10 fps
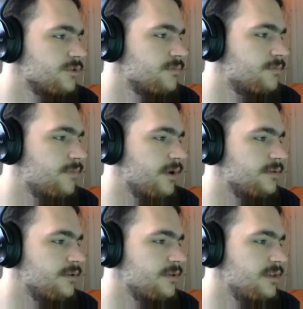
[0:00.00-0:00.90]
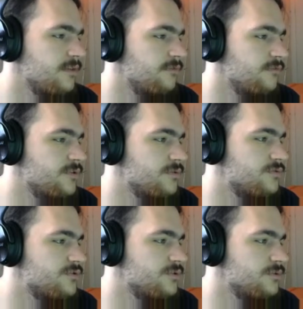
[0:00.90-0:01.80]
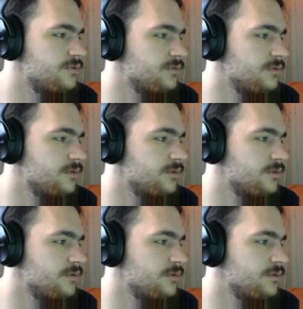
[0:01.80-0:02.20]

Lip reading: But if you do